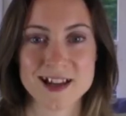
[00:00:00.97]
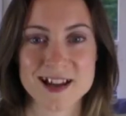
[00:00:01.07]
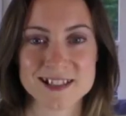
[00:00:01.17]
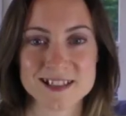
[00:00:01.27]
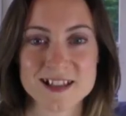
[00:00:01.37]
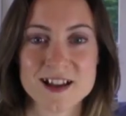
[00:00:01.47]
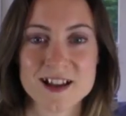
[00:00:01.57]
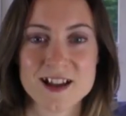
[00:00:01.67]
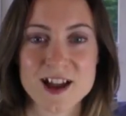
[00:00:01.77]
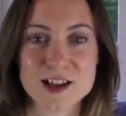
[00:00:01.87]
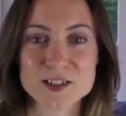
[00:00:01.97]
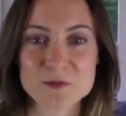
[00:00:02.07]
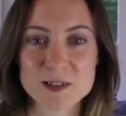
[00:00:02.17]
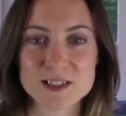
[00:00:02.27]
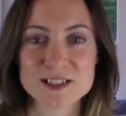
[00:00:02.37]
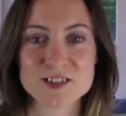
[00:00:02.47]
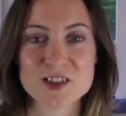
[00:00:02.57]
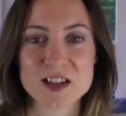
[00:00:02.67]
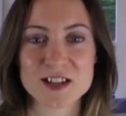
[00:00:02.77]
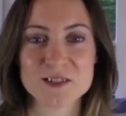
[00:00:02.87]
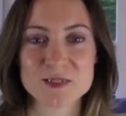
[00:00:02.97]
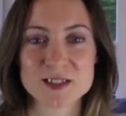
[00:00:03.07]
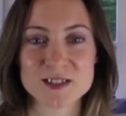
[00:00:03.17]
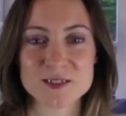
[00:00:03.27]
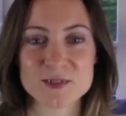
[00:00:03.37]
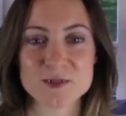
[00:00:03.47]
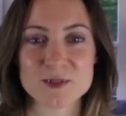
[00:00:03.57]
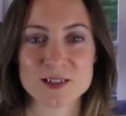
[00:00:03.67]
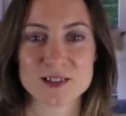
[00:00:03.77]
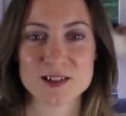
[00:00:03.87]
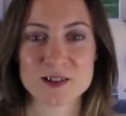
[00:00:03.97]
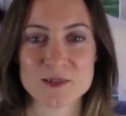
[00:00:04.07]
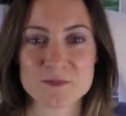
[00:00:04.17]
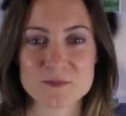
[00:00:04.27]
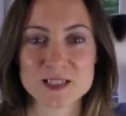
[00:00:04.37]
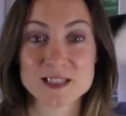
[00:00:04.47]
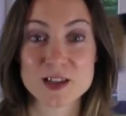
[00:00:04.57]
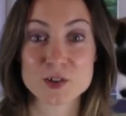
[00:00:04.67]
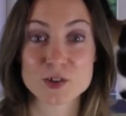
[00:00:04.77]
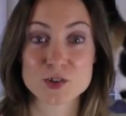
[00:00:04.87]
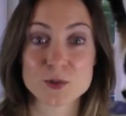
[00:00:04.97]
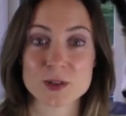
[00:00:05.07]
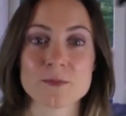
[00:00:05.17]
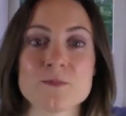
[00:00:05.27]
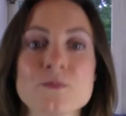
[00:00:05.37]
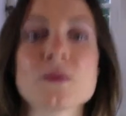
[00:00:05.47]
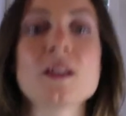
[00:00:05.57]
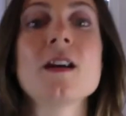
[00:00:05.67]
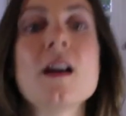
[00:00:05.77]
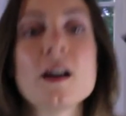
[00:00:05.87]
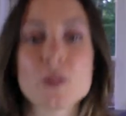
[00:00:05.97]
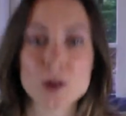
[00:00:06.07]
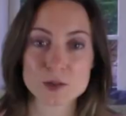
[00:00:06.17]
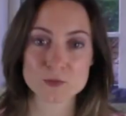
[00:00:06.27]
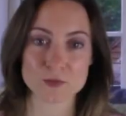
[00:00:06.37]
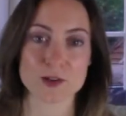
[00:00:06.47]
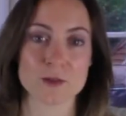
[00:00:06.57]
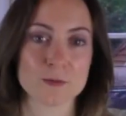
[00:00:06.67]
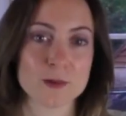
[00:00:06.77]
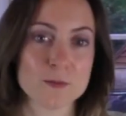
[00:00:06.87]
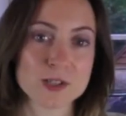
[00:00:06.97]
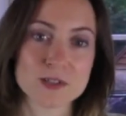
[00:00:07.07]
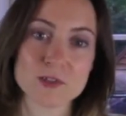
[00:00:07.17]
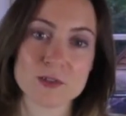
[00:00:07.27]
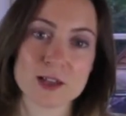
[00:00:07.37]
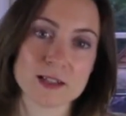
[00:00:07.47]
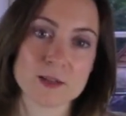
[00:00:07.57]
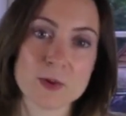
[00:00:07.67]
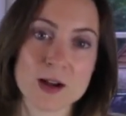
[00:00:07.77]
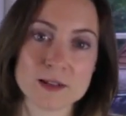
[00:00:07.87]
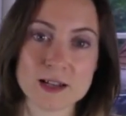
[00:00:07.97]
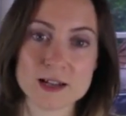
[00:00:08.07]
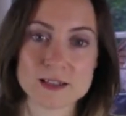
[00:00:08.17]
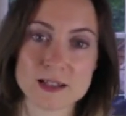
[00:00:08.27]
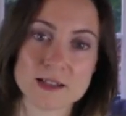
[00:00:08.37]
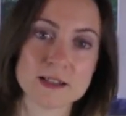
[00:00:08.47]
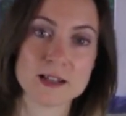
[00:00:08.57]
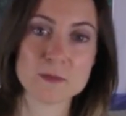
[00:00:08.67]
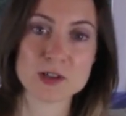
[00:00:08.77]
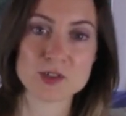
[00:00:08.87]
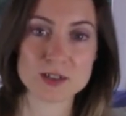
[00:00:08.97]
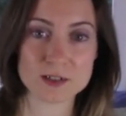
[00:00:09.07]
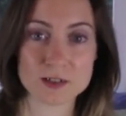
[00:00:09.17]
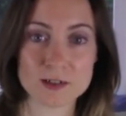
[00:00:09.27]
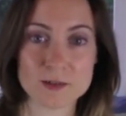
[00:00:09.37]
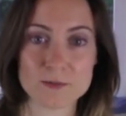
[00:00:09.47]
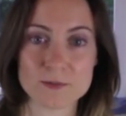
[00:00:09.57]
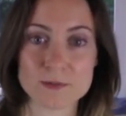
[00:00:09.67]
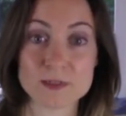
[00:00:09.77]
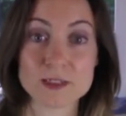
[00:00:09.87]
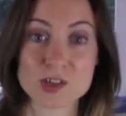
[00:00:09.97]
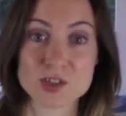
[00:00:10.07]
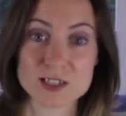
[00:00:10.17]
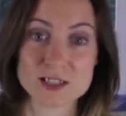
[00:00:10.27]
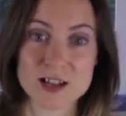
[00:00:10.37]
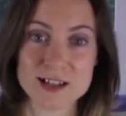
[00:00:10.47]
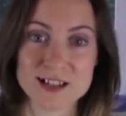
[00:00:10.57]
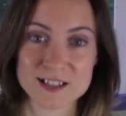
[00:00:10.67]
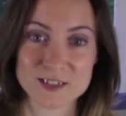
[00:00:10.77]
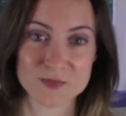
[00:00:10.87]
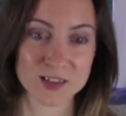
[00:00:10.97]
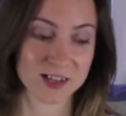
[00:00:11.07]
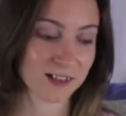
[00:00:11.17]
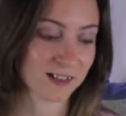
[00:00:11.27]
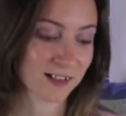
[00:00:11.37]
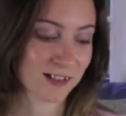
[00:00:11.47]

guys. I just wanted to check in with you um, to see how you're doing. I've heard from a bunch of you, like in the podcast I did, I mentioned um, the shit's kind of hitting the fan,